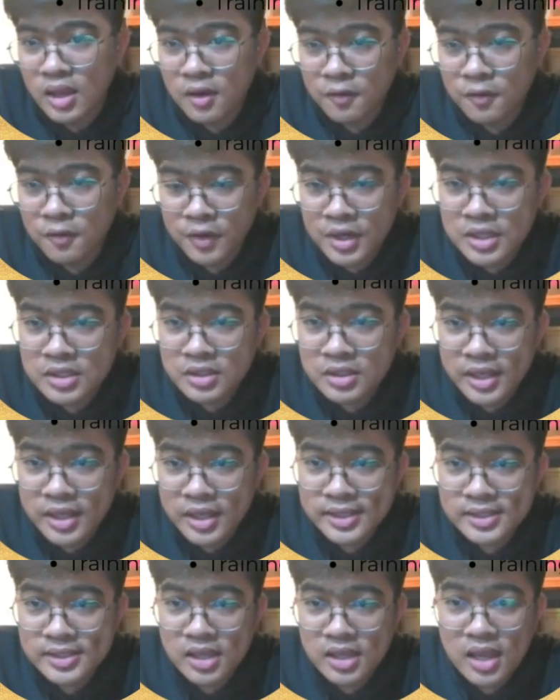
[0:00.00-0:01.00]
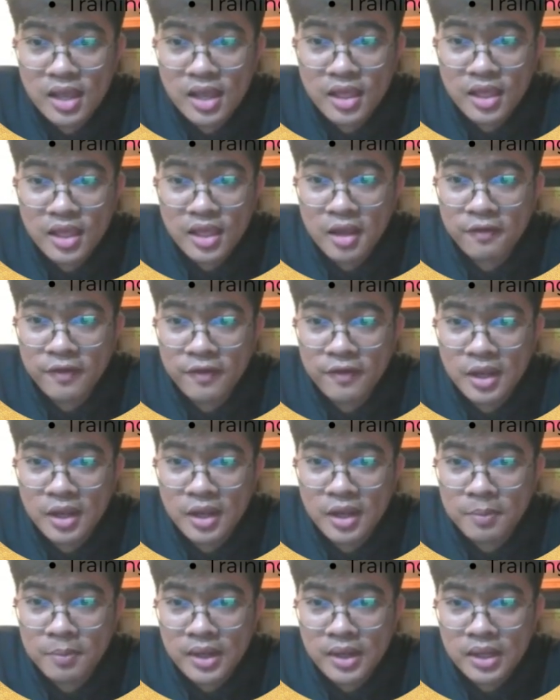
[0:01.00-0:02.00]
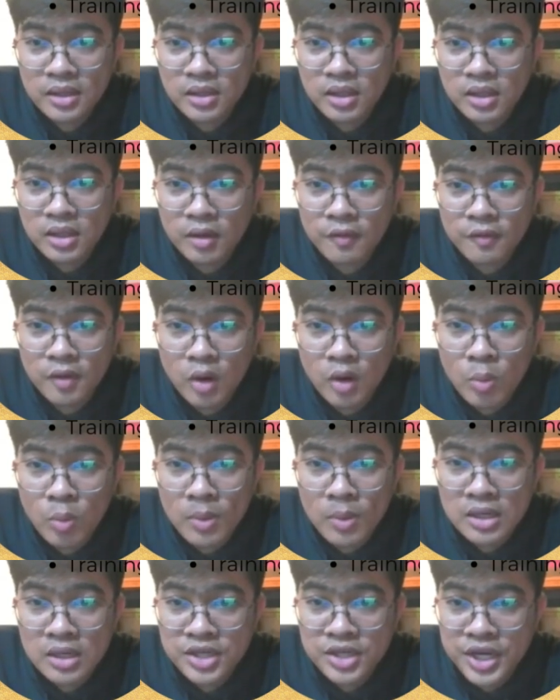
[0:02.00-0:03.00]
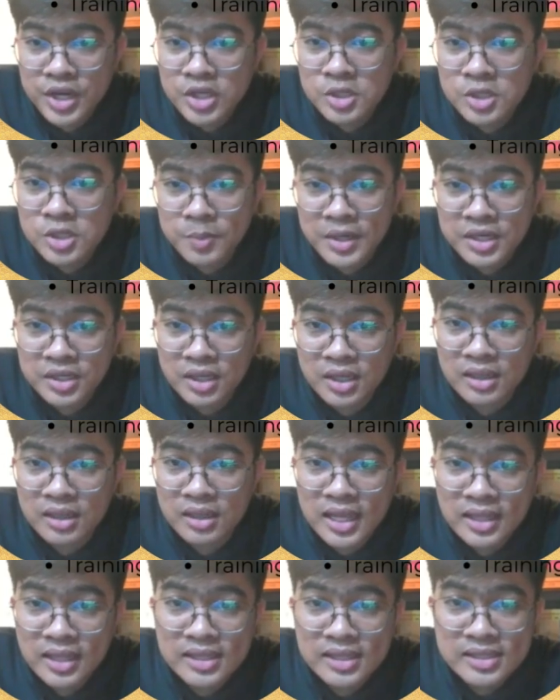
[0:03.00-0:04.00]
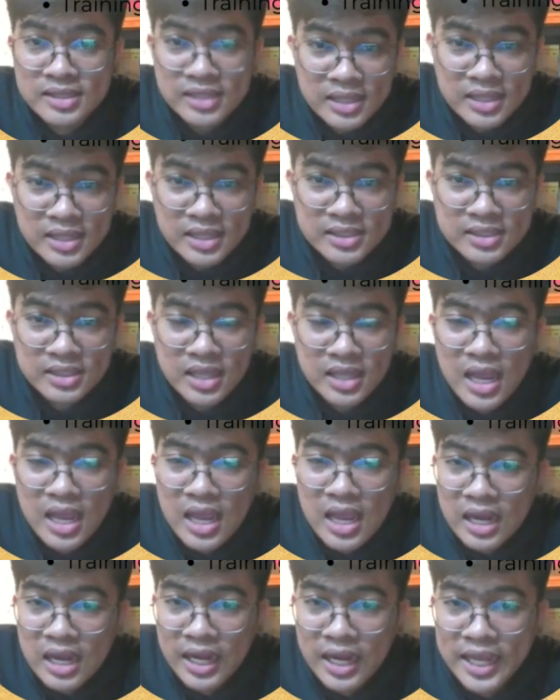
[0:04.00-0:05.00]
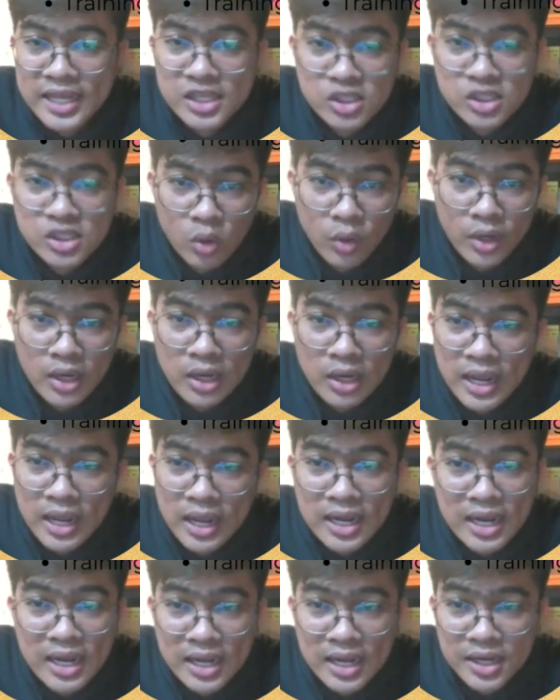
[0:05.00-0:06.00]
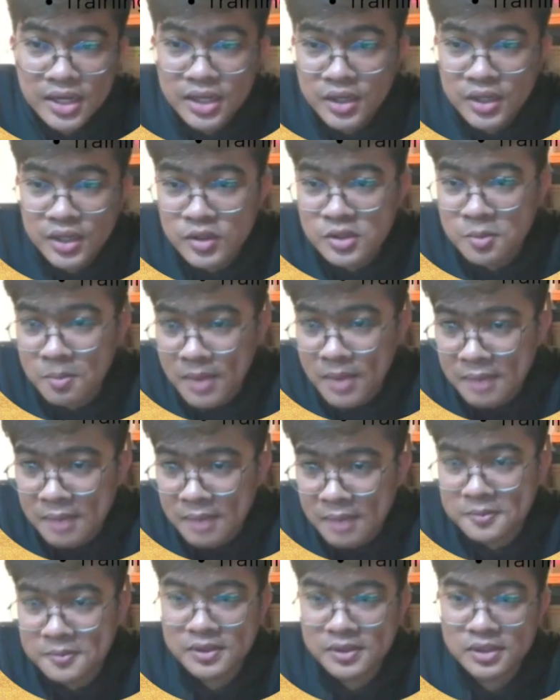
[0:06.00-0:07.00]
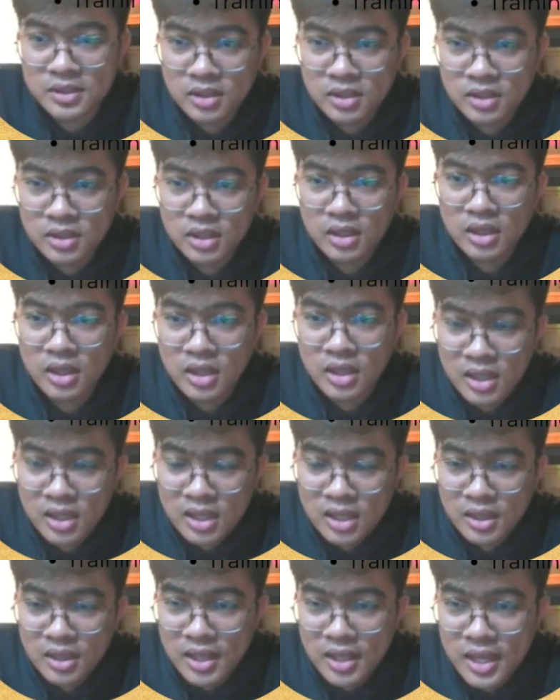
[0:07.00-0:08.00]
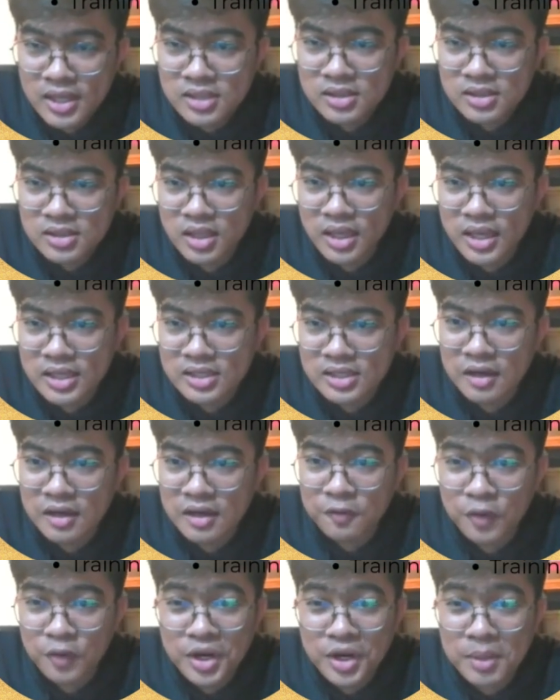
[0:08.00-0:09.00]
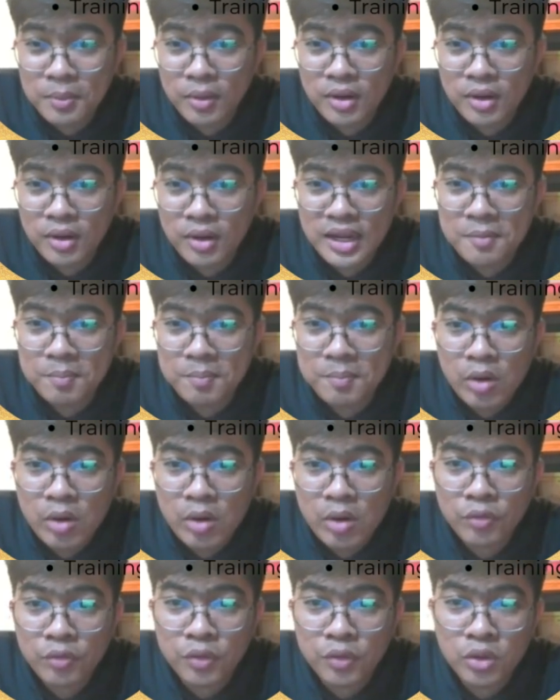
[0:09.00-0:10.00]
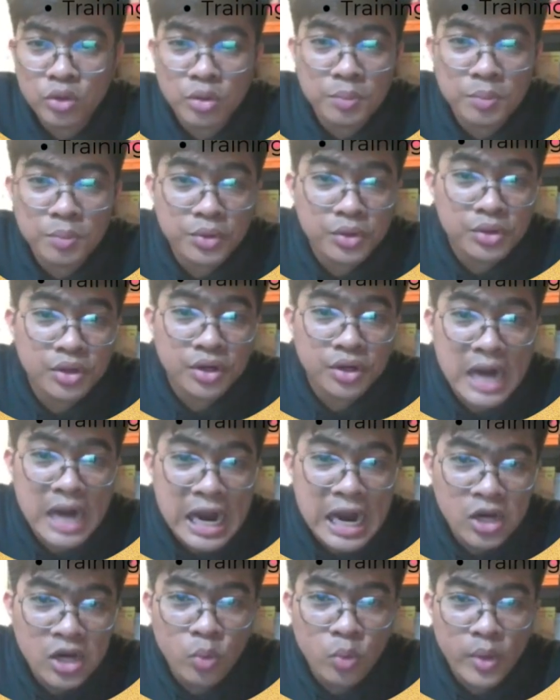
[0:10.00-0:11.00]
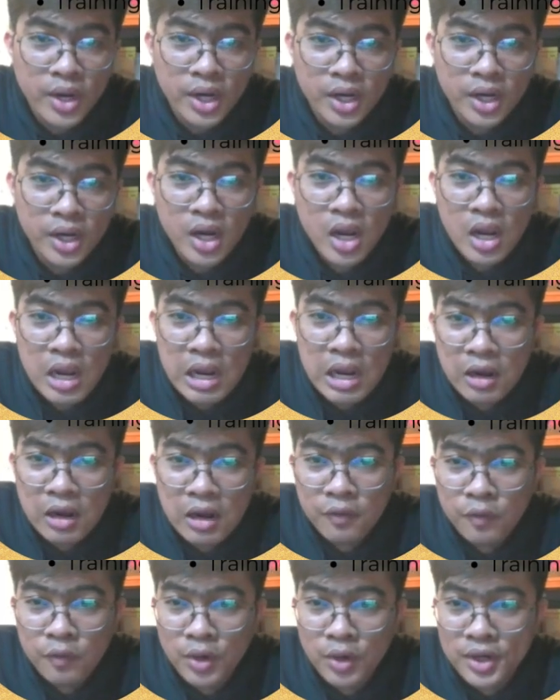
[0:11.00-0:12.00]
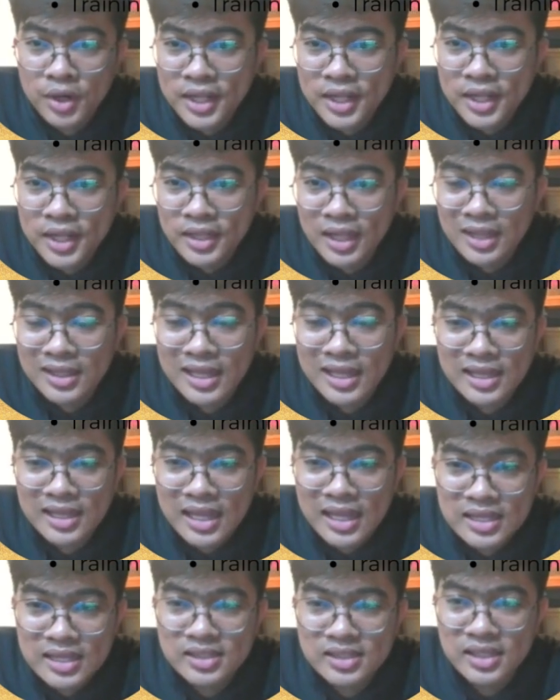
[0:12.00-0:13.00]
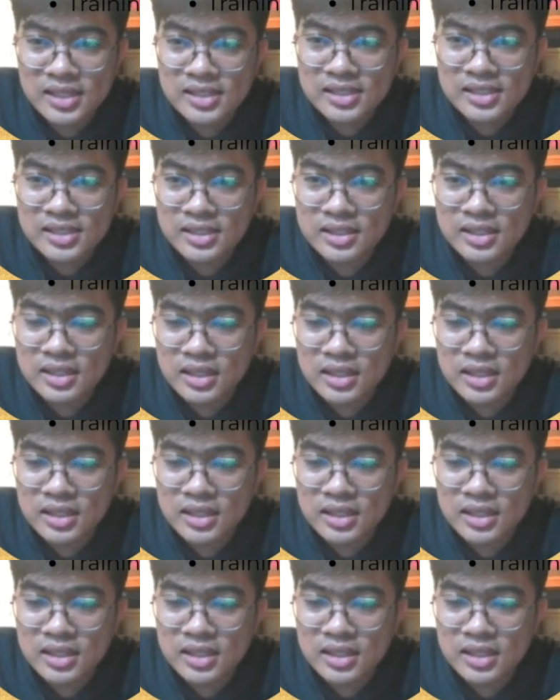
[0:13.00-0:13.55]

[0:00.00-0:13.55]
First is the availability of global geospatial datasets like soil and land use maps. Next is affordable and powerful computer hardware for detailed analysis.